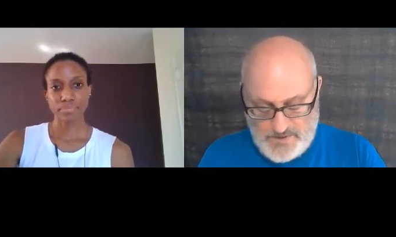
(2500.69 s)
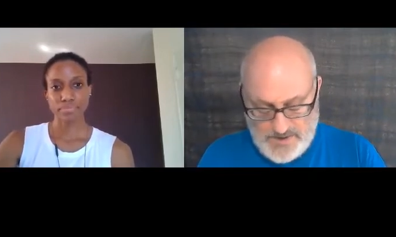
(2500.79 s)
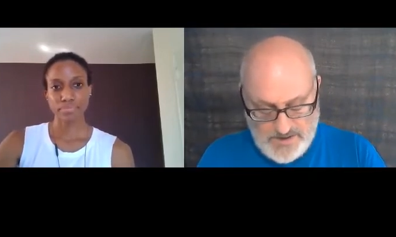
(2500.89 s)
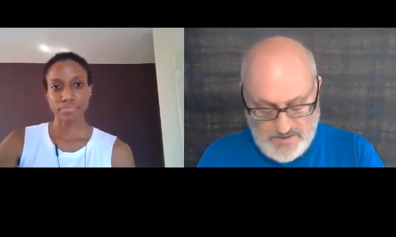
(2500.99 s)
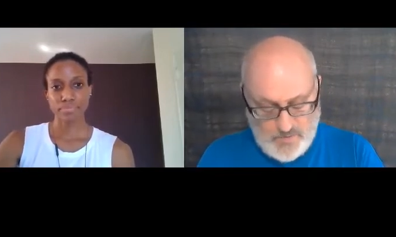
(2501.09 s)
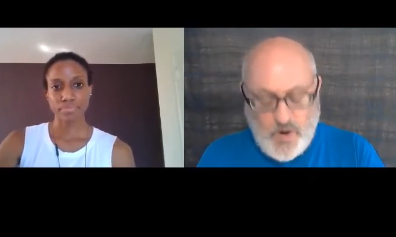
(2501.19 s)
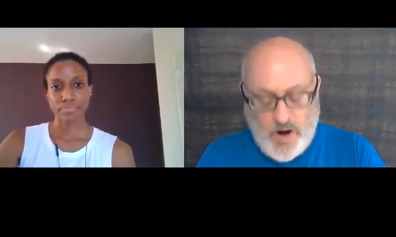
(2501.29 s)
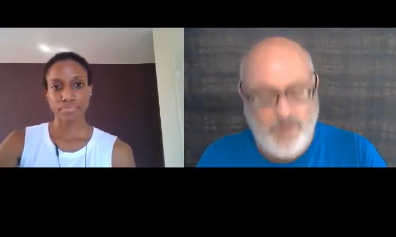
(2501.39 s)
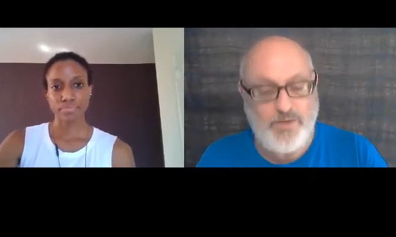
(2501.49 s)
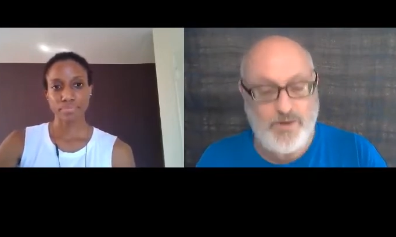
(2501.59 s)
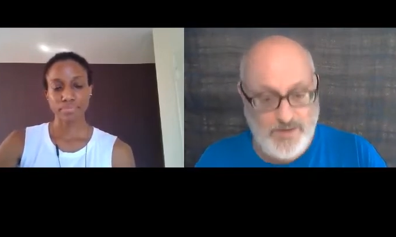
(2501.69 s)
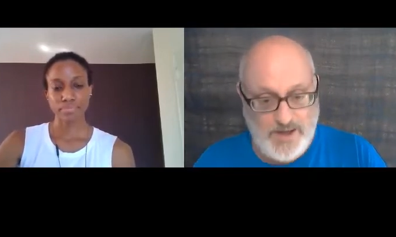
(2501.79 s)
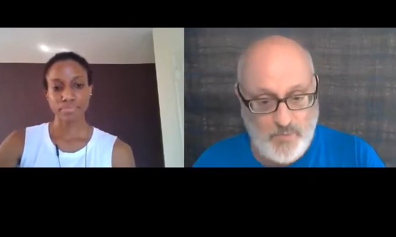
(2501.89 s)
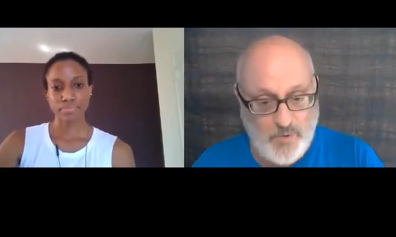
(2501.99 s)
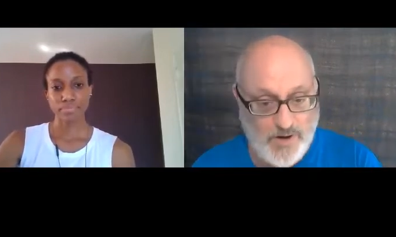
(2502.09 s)
Speaker 1: to, are there
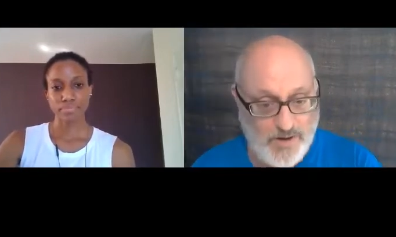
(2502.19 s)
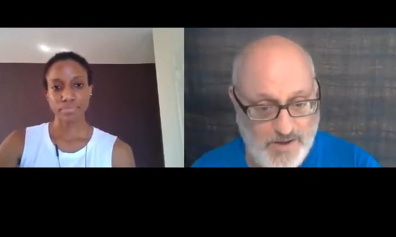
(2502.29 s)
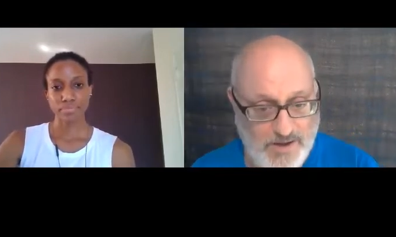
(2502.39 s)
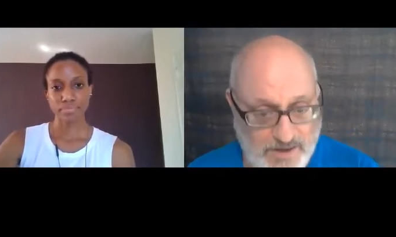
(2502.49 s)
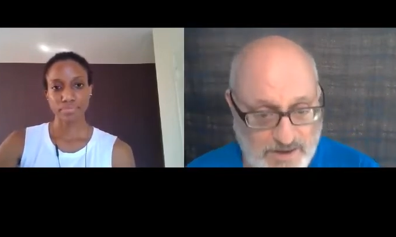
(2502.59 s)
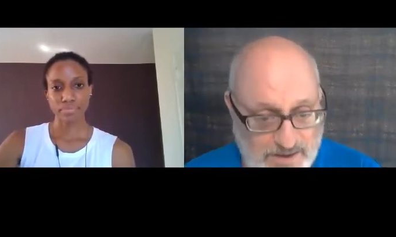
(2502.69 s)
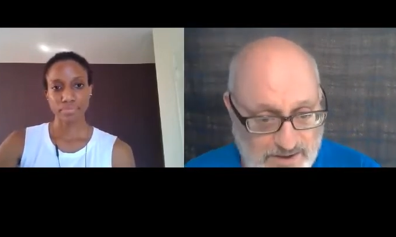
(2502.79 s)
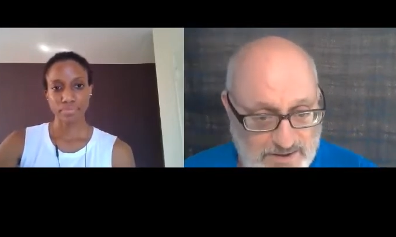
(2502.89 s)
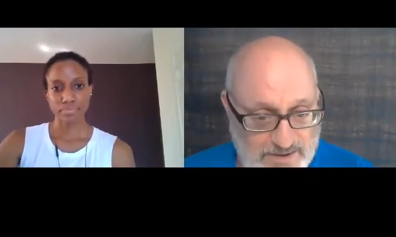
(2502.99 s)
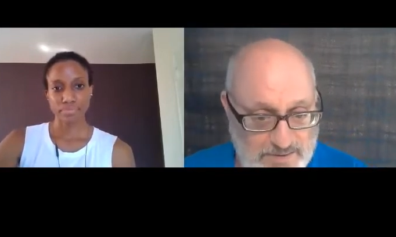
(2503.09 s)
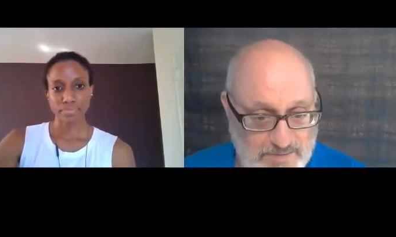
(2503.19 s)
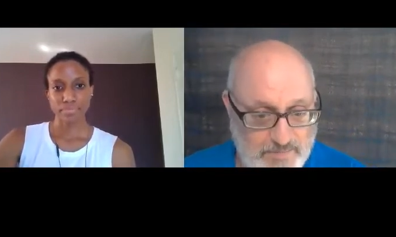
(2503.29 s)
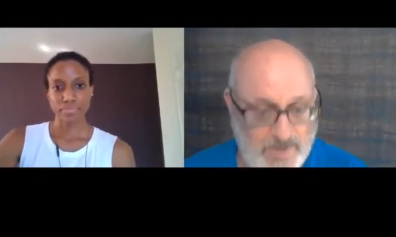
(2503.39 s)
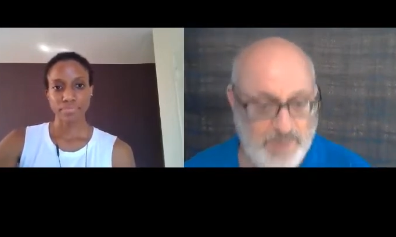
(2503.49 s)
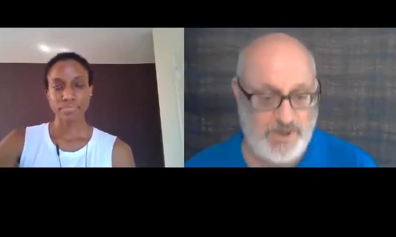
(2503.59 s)
and what are they?
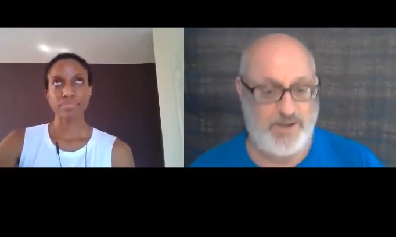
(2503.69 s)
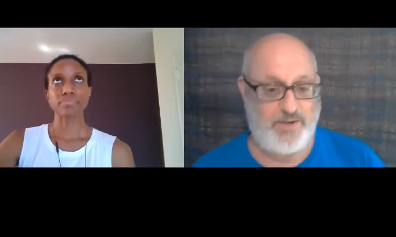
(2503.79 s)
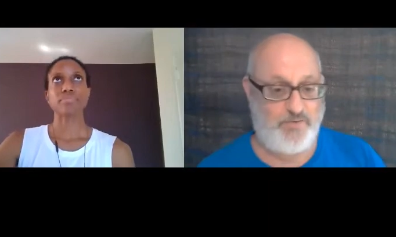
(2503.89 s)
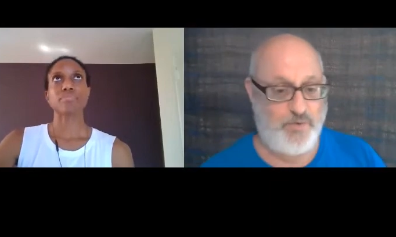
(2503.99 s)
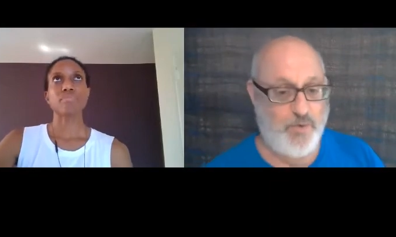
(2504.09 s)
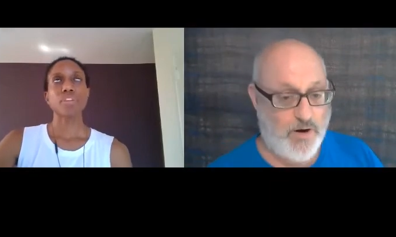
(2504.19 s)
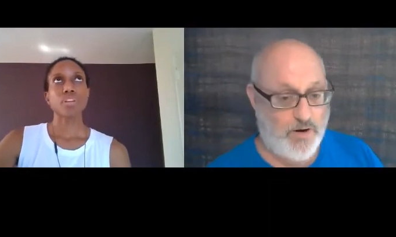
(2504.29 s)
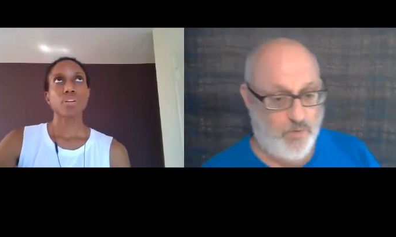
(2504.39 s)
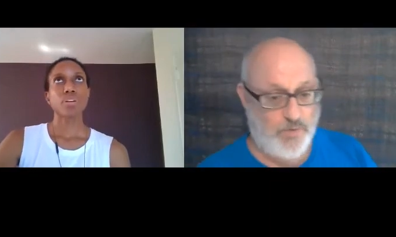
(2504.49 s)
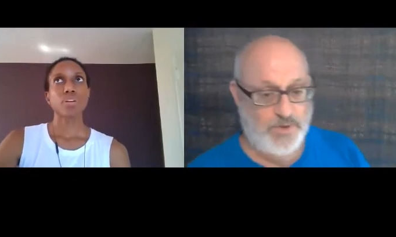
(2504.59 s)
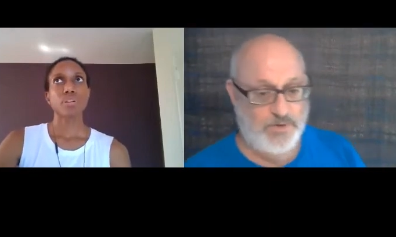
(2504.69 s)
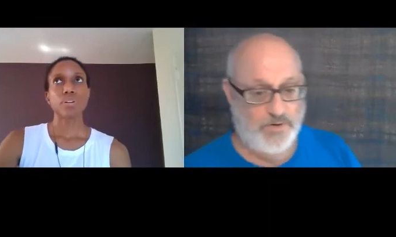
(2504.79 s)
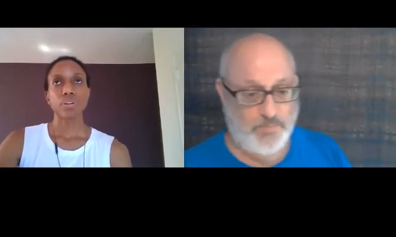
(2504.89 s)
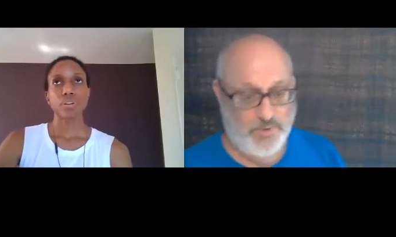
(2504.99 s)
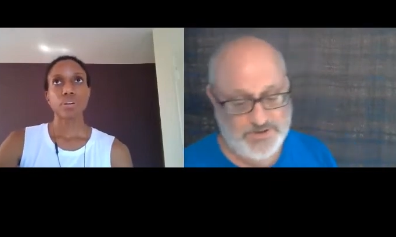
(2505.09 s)
Mm. If you are a woman
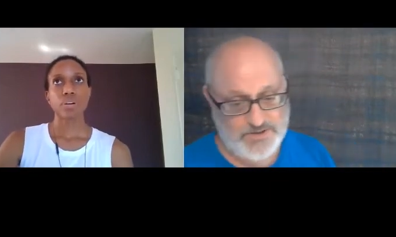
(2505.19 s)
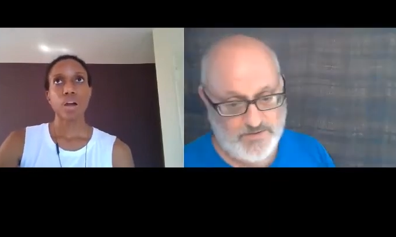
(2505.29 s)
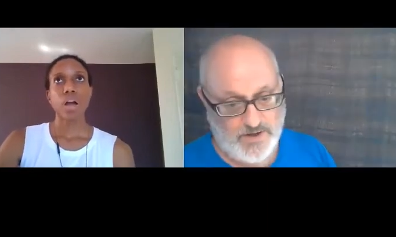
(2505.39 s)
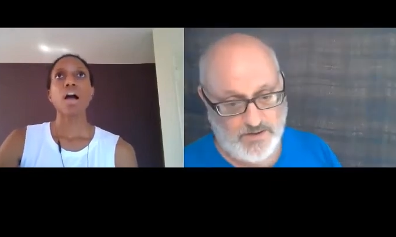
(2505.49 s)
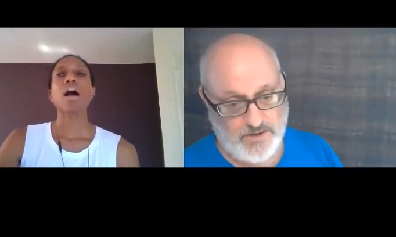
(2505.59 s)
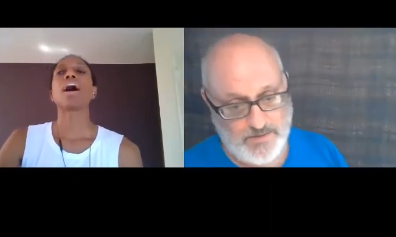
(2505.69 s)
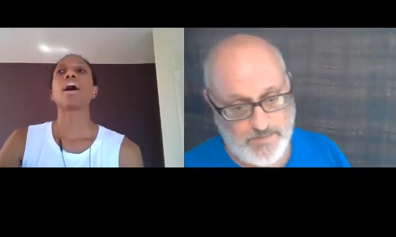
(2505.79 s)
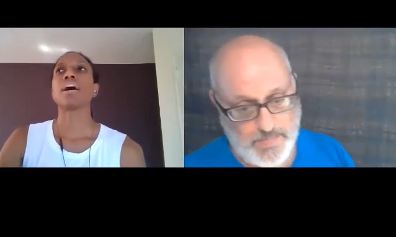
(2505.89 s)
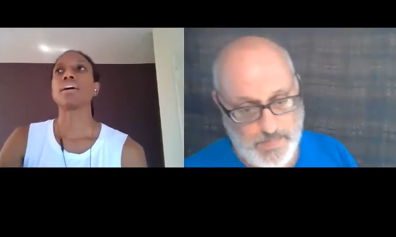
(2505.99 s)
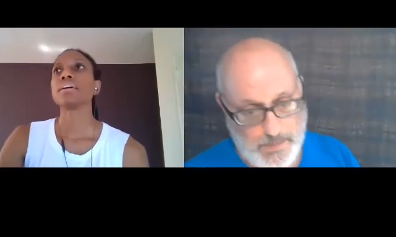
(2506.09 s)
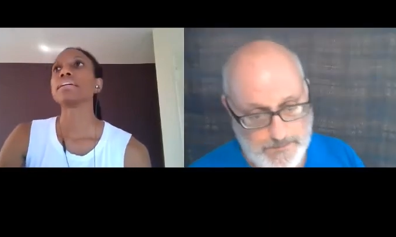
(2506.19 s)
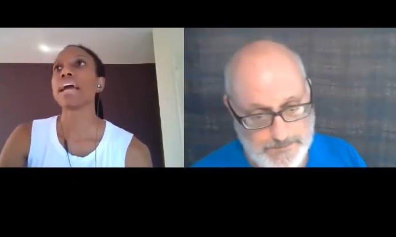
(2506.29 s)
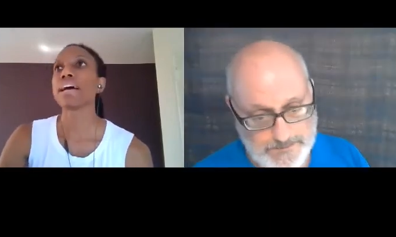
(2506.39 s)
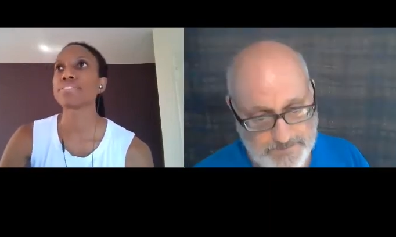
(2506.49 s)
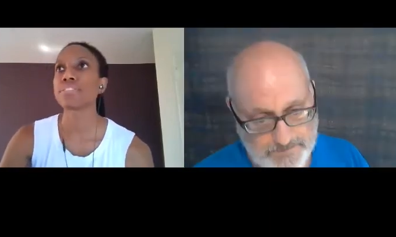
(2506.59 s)
or a person of color.
Speaker 2: Ah,
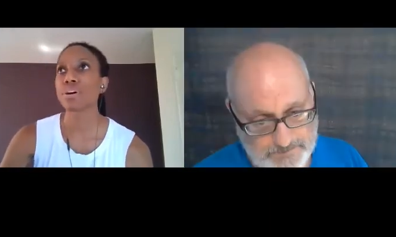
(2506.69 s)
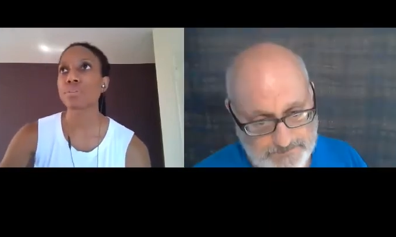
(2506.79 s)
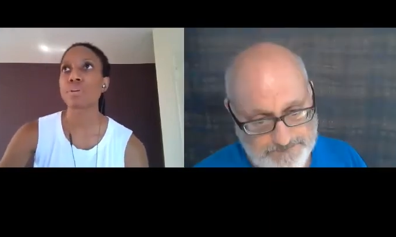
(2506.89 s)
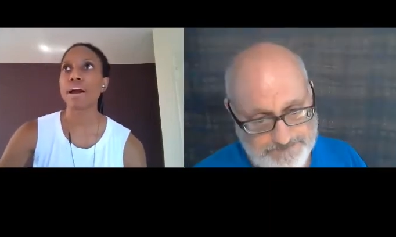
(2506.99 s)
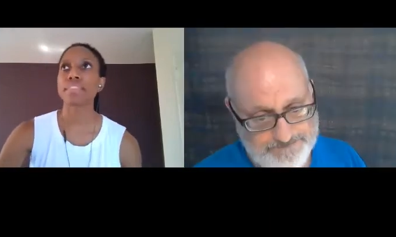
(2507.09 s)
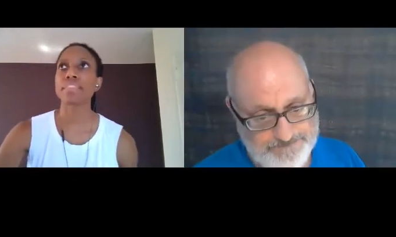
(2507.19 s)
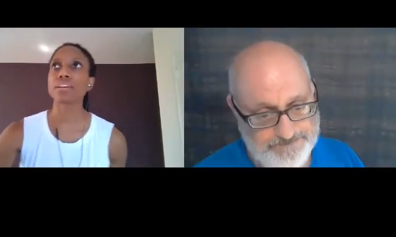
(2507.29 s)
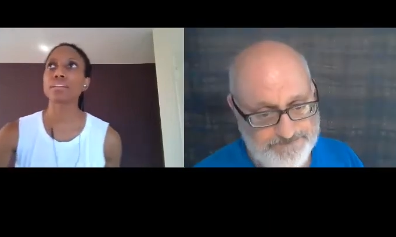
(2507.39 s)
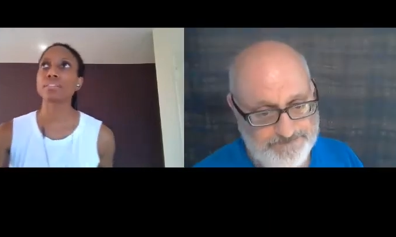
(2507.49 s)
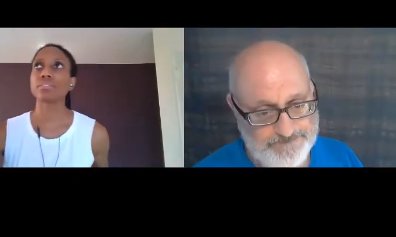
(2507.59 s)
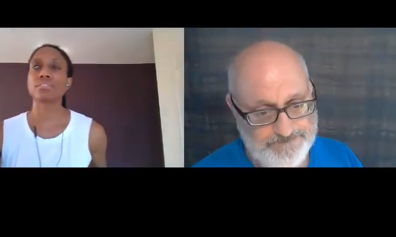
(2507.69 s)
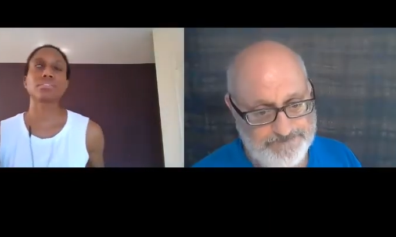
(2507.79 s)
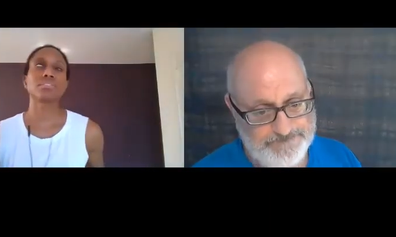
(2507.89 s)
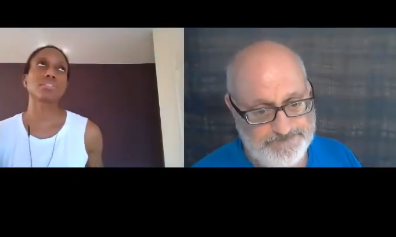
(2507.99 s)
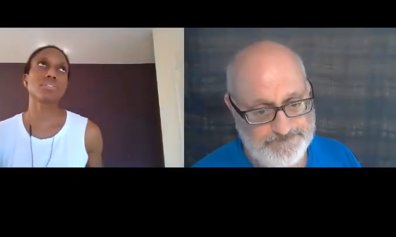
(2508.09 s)
yeah. So I think,
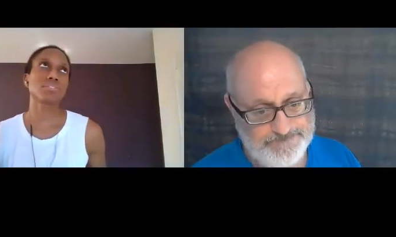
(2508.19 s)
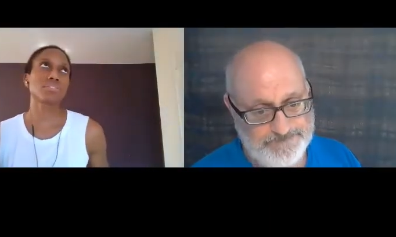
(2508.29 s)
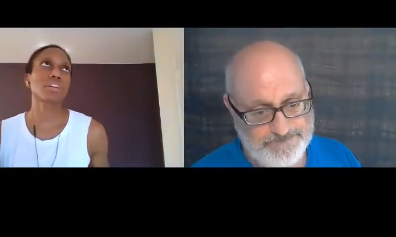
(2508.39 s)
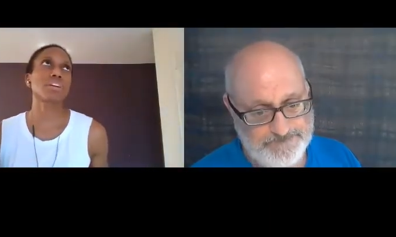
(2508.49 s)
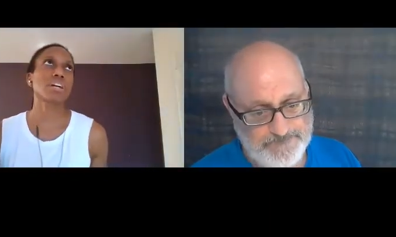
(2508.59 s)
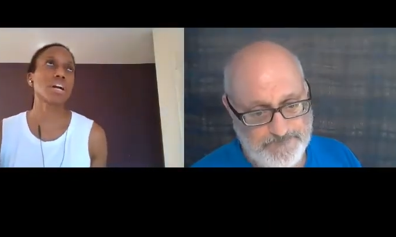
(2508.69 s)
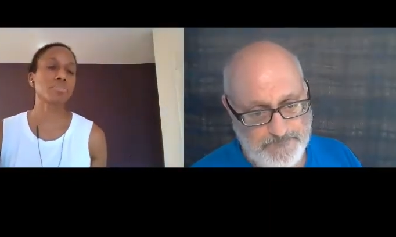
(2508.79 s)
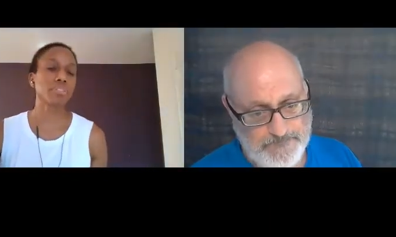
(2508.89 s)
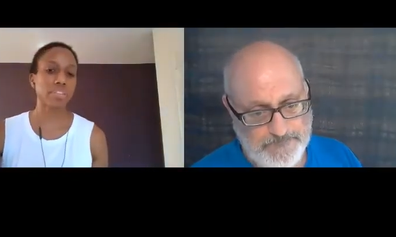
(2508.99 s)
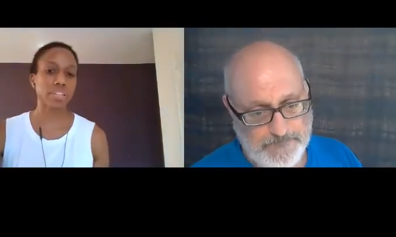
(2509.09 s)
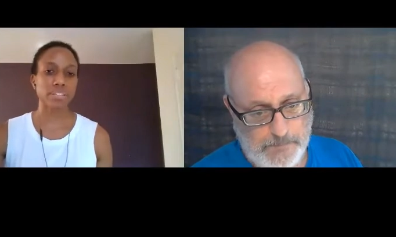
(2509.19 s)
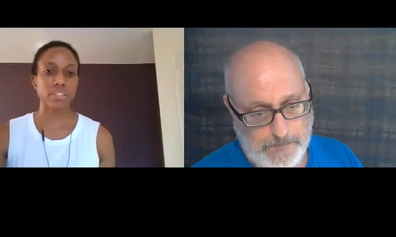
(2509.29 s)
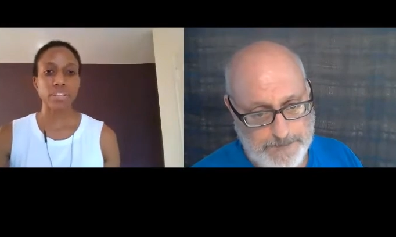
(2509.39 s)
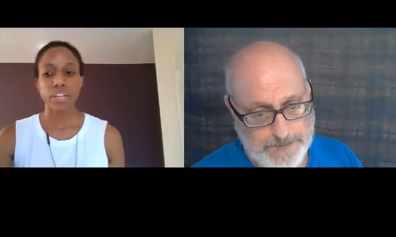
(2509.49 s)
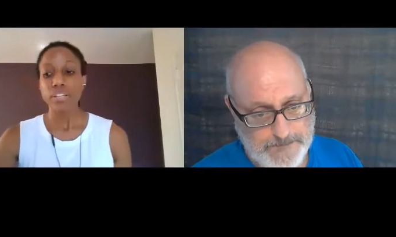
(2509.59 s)
so there's a, a couple of things.
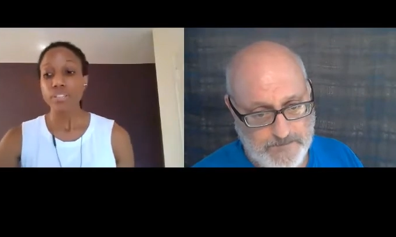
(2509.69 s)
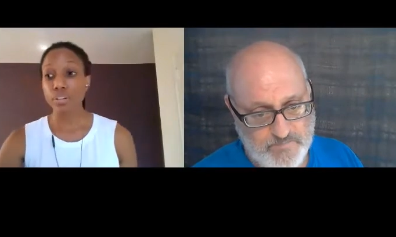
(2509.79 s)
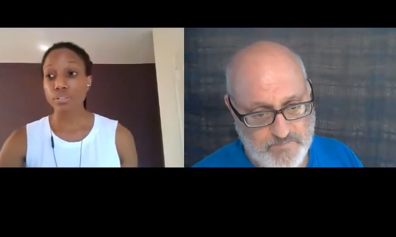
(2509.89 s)
So